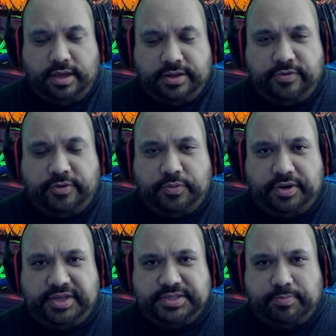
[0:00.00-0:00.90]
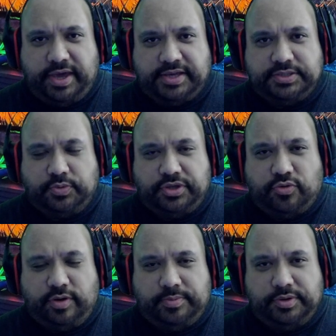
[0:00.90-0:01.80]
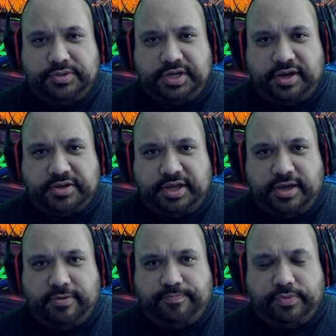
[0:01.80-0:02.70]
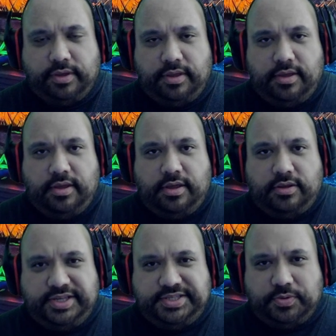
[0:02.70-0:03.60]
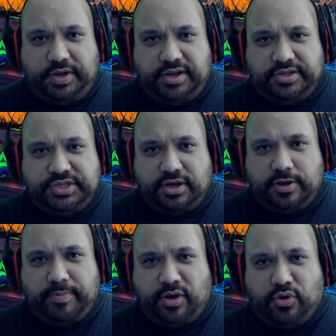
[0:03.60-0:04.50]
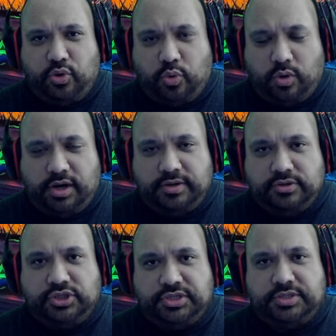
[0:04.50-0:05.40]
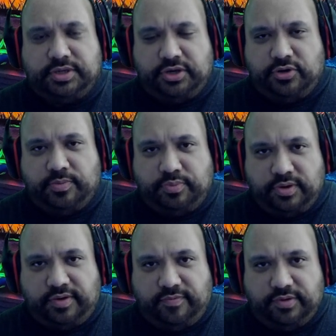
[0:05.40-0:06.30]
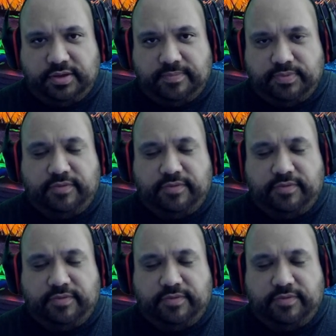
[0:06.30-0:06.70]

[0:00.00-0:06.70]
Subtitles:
Hello everyone, it's Max with Crypto Talk. Now, let's go ahead and talk about Quant just here briefly.